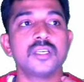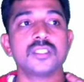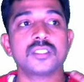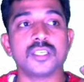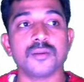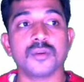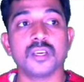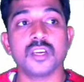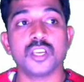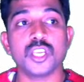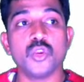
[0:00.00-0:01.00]
see,
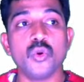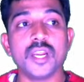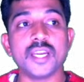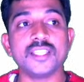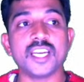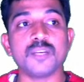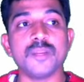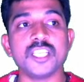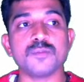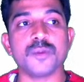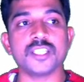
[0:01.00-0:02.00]
you will get that
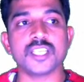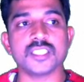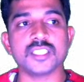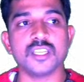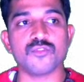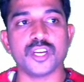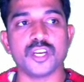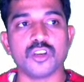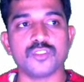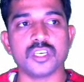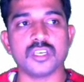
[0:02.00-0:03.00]
many spaces in front
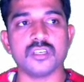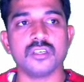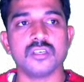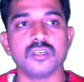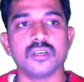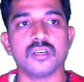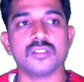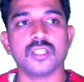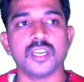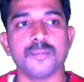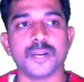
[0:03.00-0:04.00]
of the
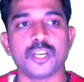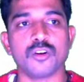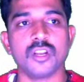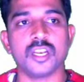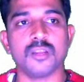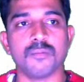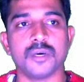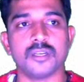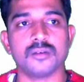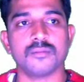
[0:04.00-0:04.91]
particular number.